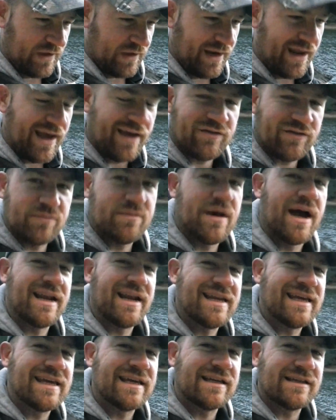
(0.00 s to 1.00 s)
And I have some
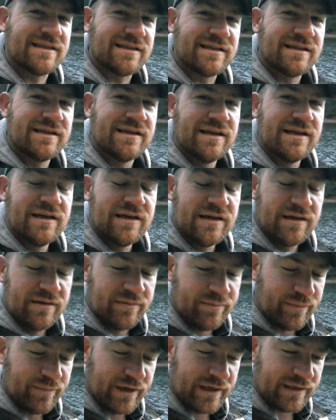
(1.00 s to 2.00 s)
ideas,
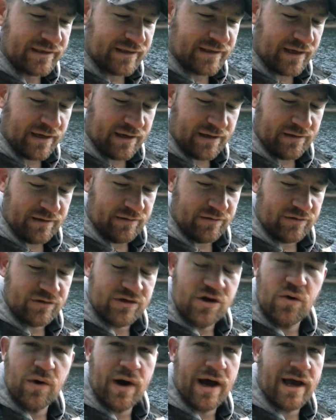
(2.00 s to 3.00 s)
but there's
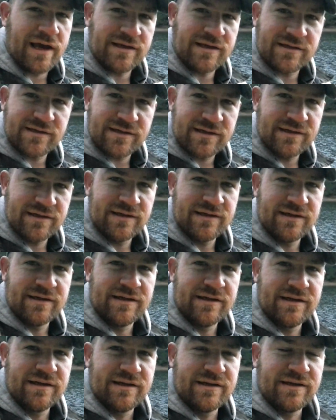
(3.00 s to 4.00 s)
no ice,
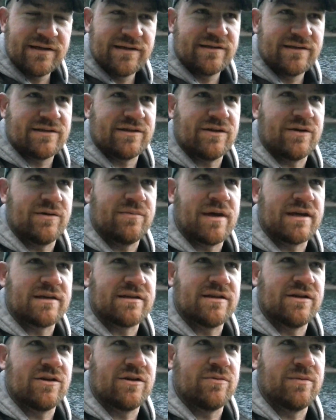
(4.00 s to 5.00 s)
so it
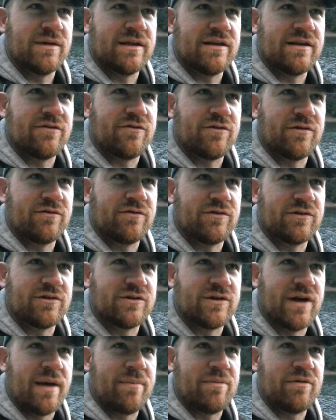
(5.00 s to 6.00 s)
makes it a little bit different for
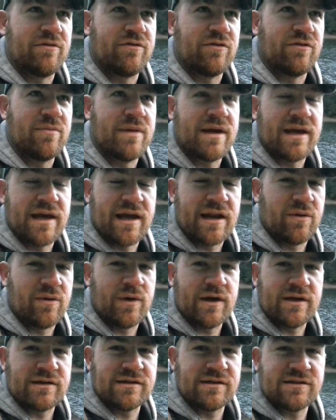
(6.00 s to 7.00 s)
trapping for me.
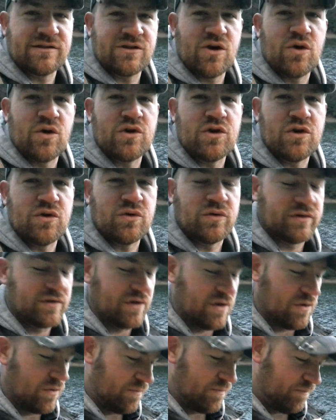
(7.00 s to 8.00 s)
Anyways, this is all new.
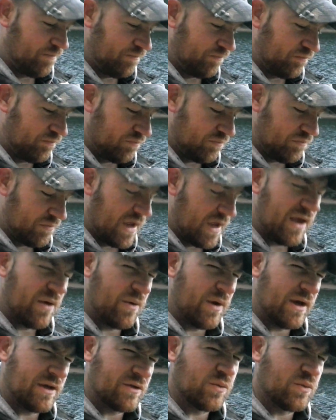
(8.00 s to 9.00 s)
So
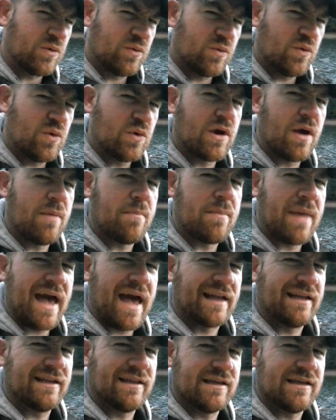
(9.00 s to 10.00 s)
anyways, we'll come
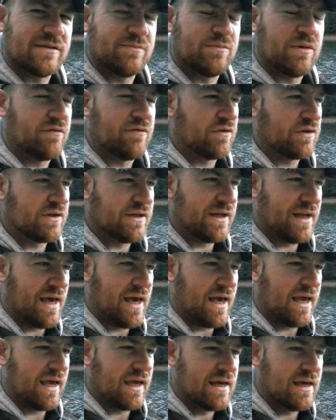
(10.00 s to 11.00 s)
back to this, but for
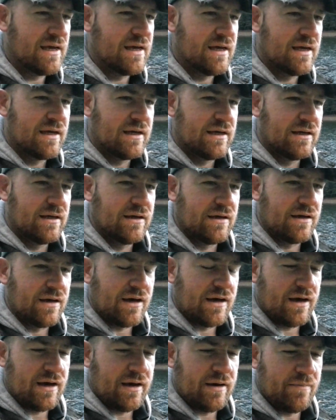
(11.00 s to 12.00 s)
today,
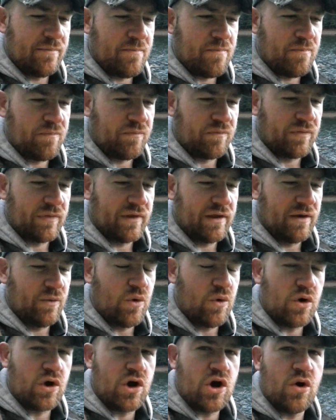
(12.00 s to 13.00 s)
I
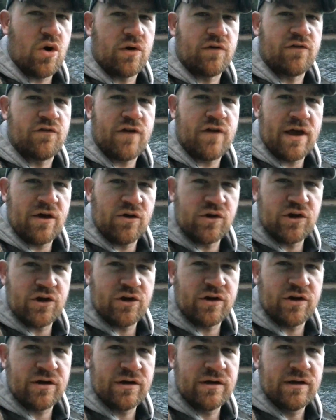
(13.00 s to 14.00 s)
won't call it a
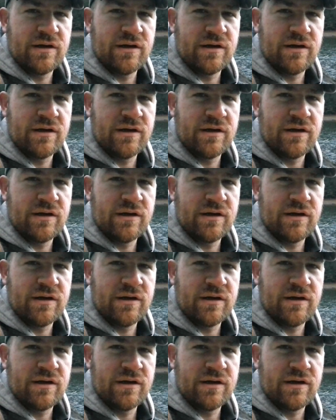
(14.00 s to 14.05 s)
failure,